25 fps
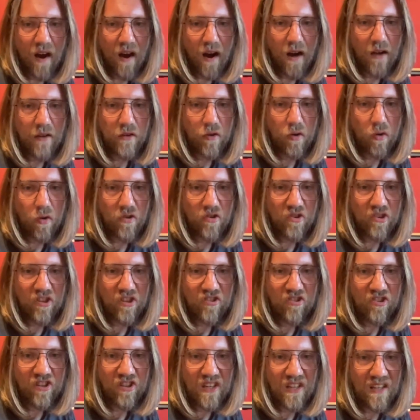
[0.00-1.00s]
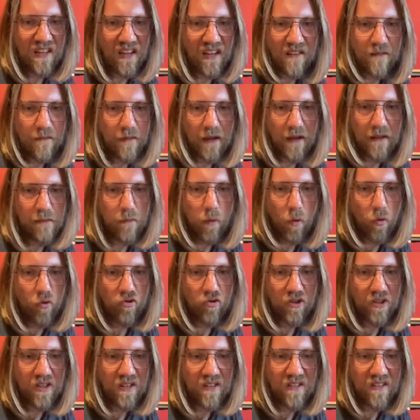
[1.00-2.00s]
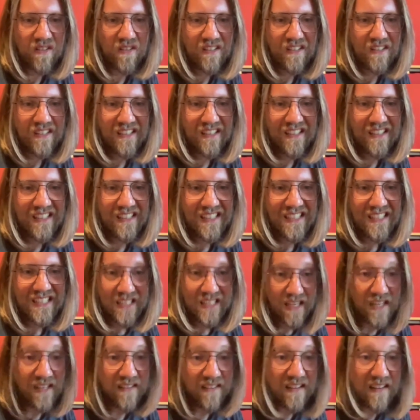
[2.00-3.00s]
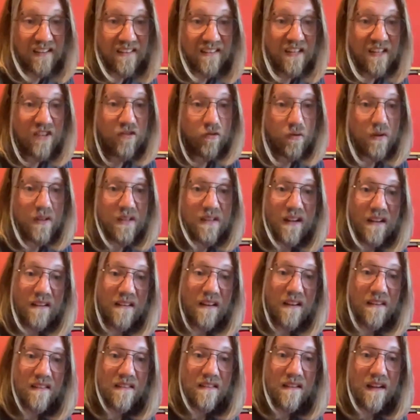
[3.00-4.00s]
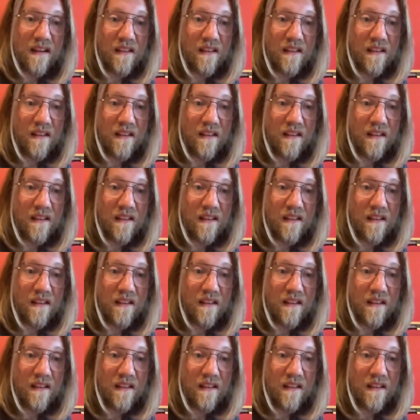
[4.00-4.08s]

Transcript: hardcore teaching. That's bullshit. It's literally it's